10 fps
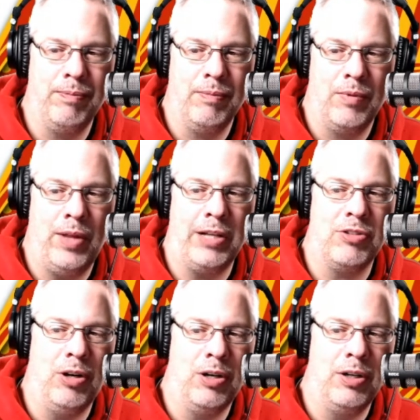Thanks to
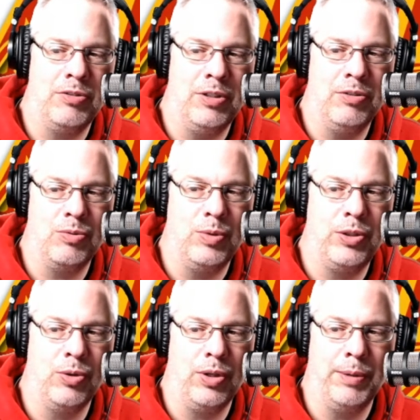all our listeners. We
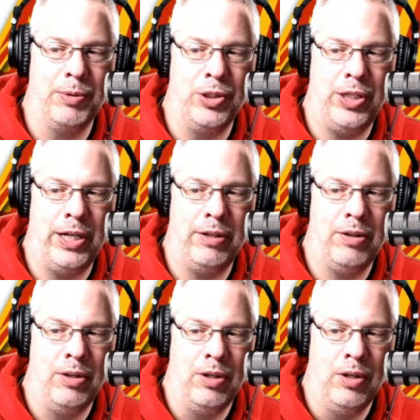truly appreciate it.
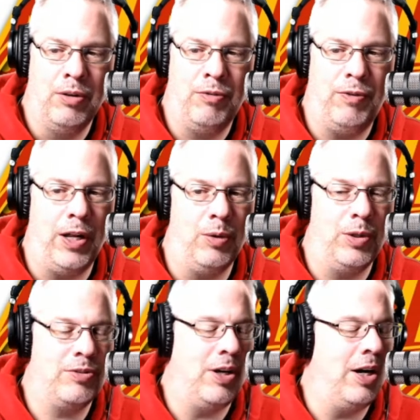Follow
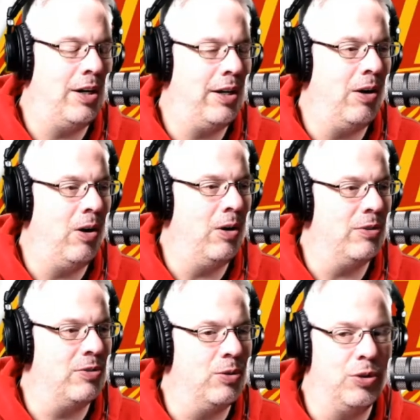us on all
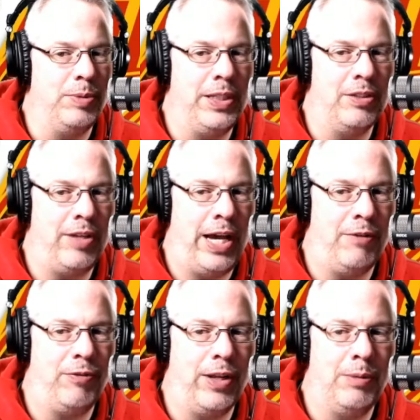social medias at
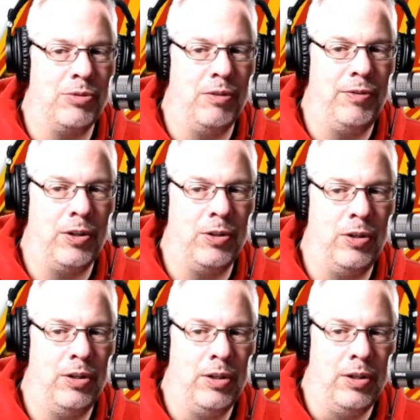Flames
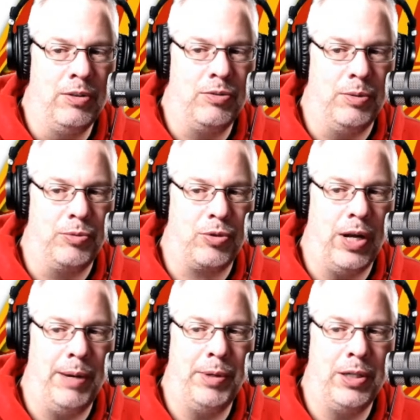Unfiltered.
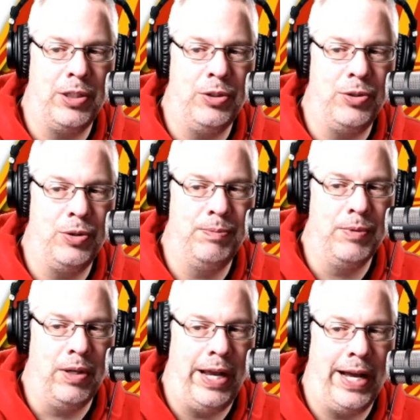Subscribe on YouTube
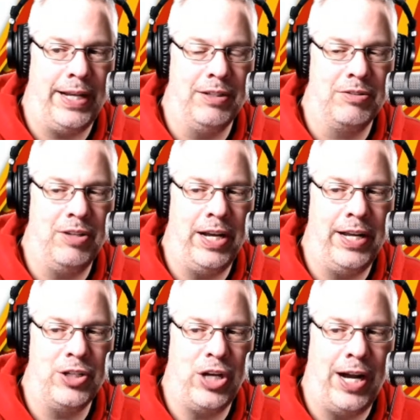at Inside
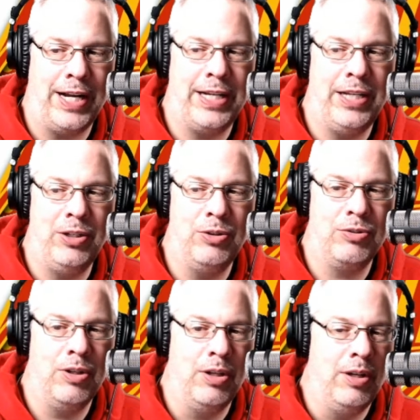Edge Hockey News.
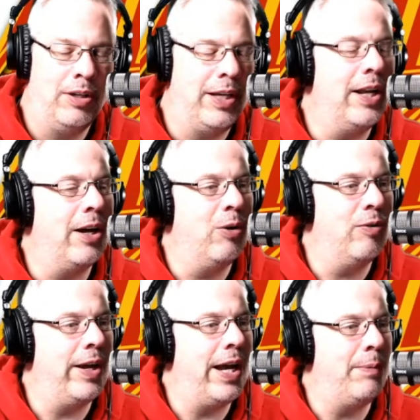Get on over
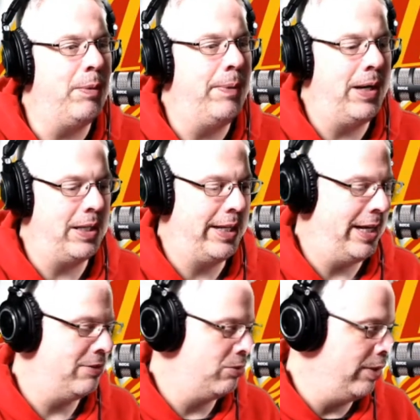to Apple
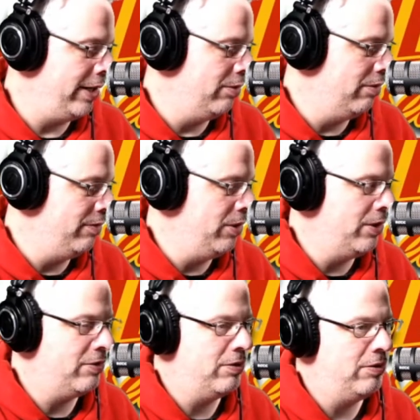Podcasts. Rate, review
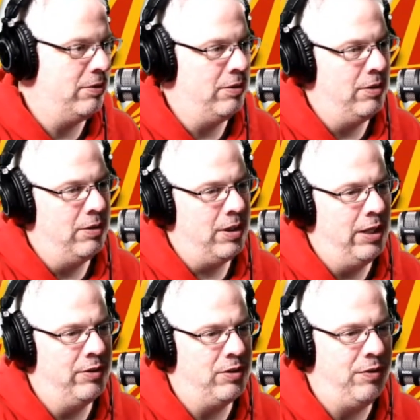us. Give
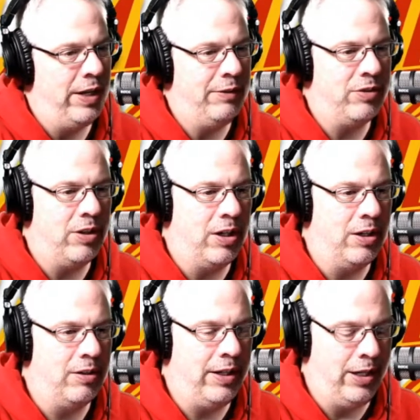us a 5-star.
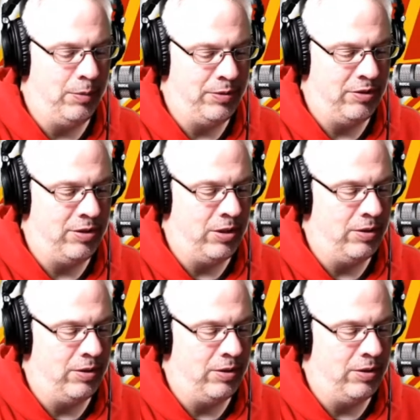It helps us out.